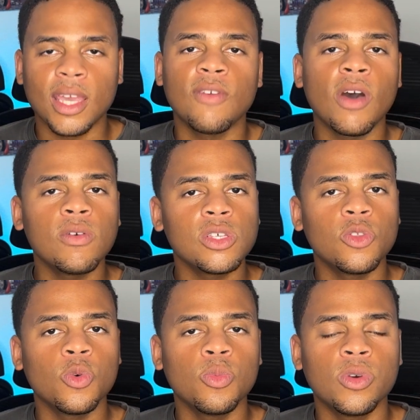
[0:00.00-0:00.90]
If I was in the
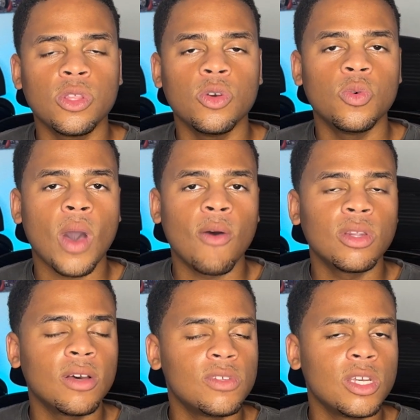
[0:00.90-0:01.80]
room with you, I would
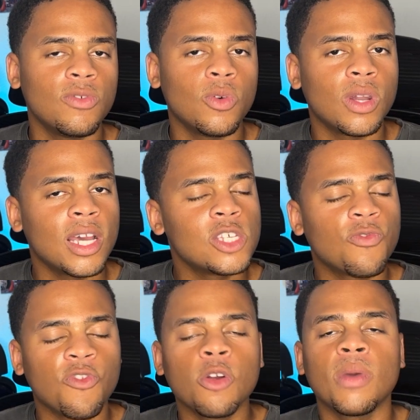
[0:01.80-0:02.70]
love to give you a nice
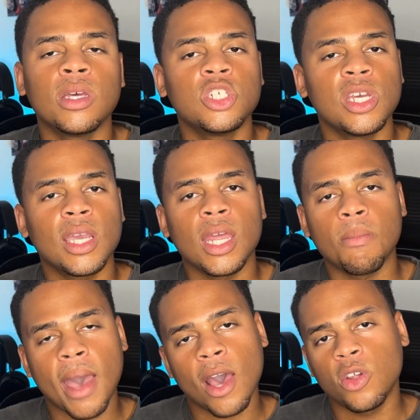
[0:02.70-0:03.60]
firm handshake and a
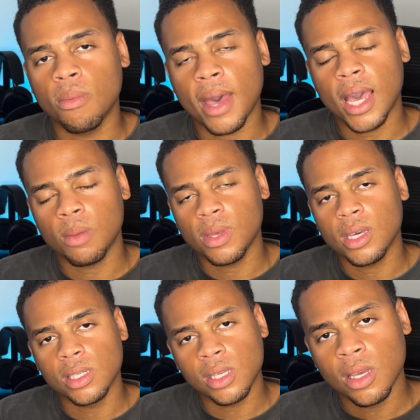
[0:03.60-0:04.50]
pat on the back
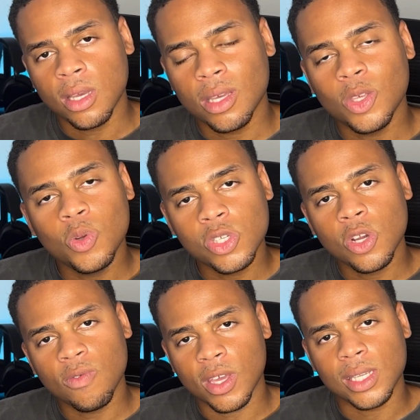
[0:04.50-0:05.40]
because you
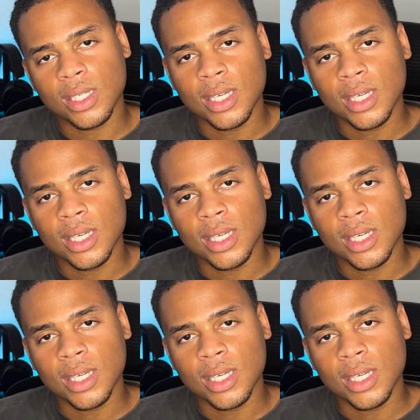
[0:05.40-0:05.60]
deserve it.